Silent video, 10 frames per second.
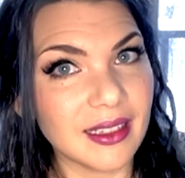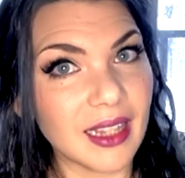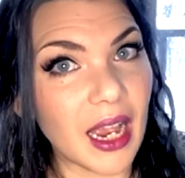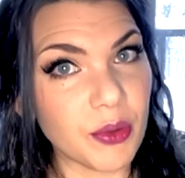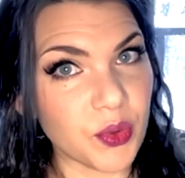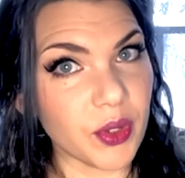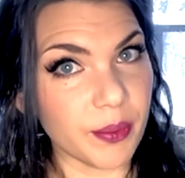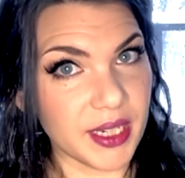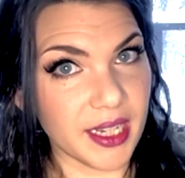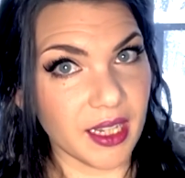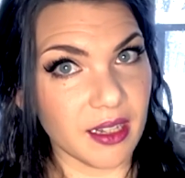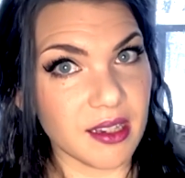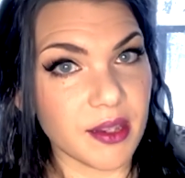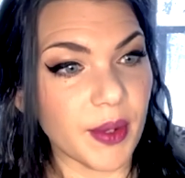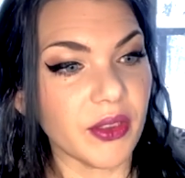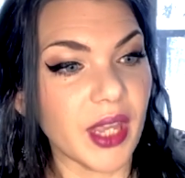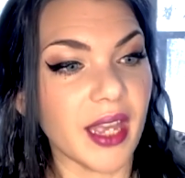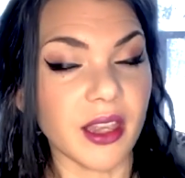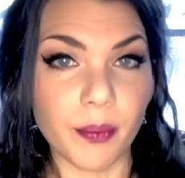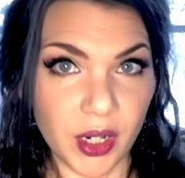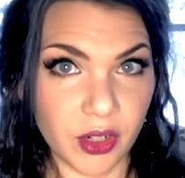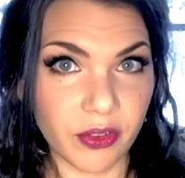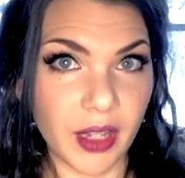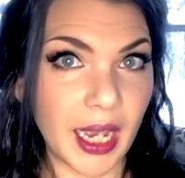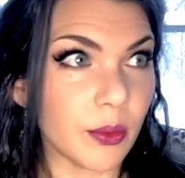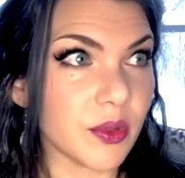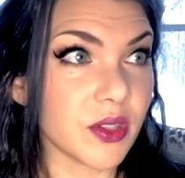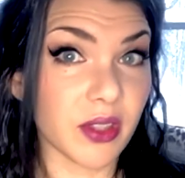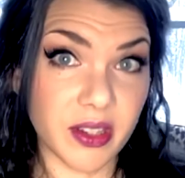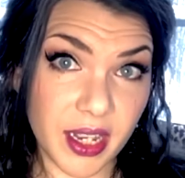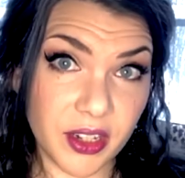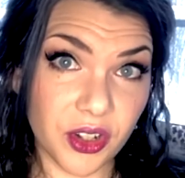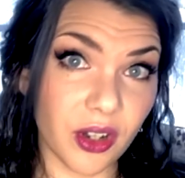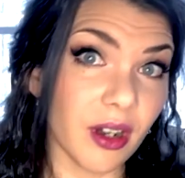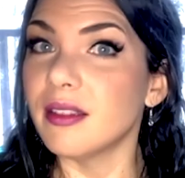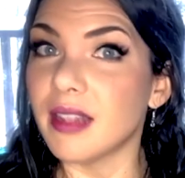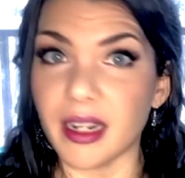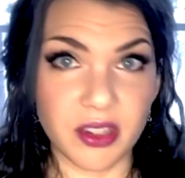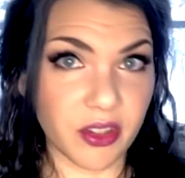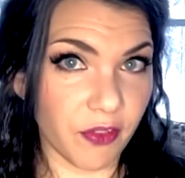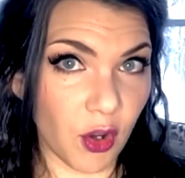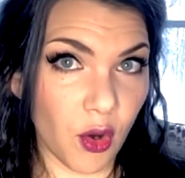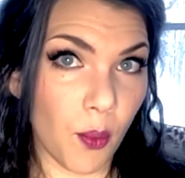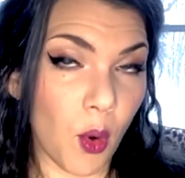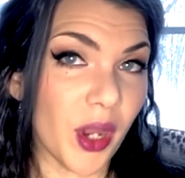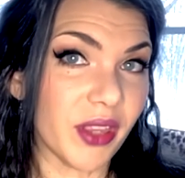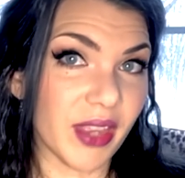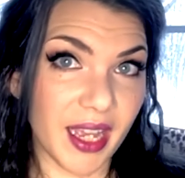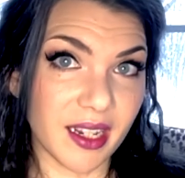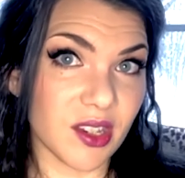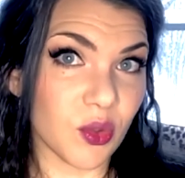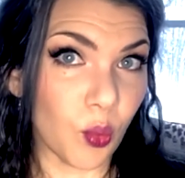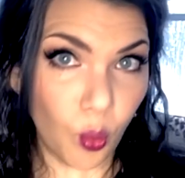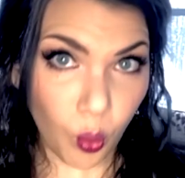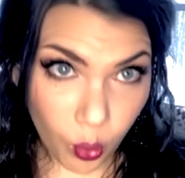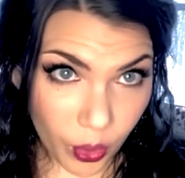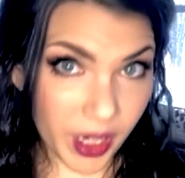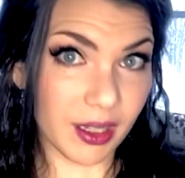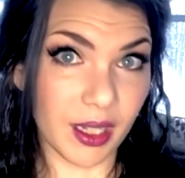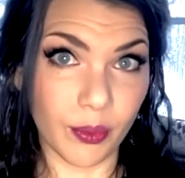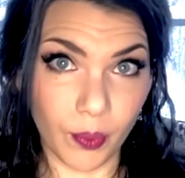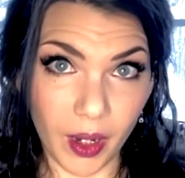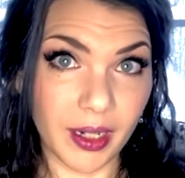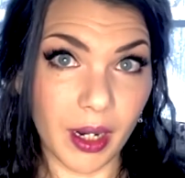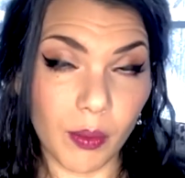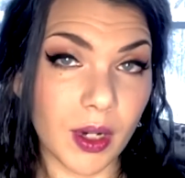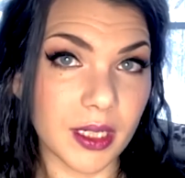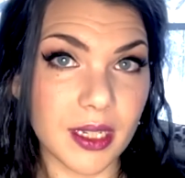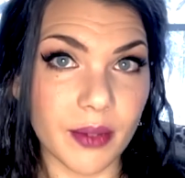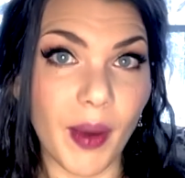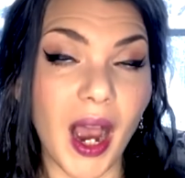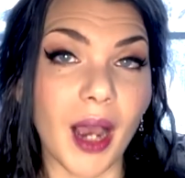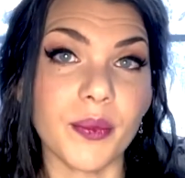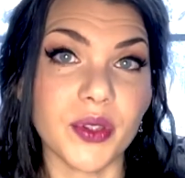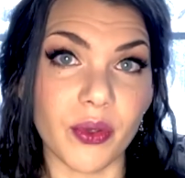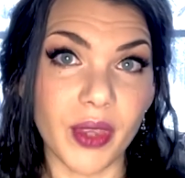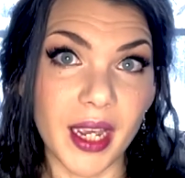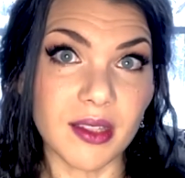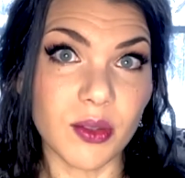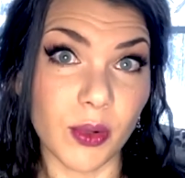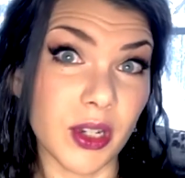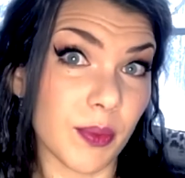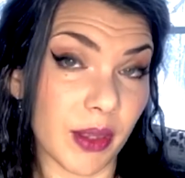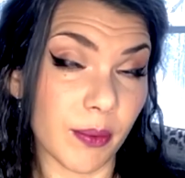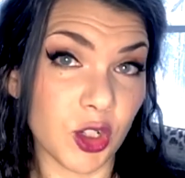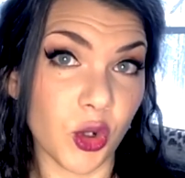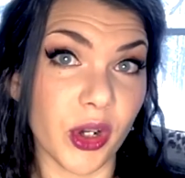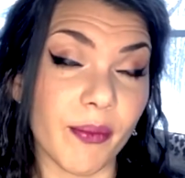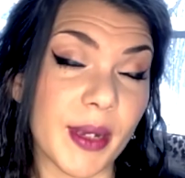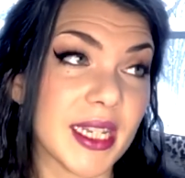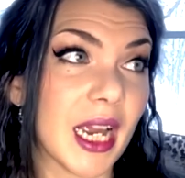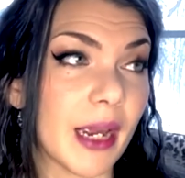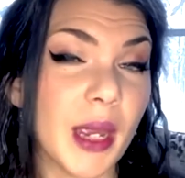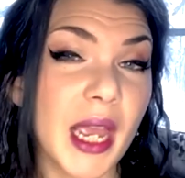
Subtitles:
was really meticulous about that. The butterfly was the center, that is the focal point, that is really what I wanted to pop. So that's where I spent the majority of my time.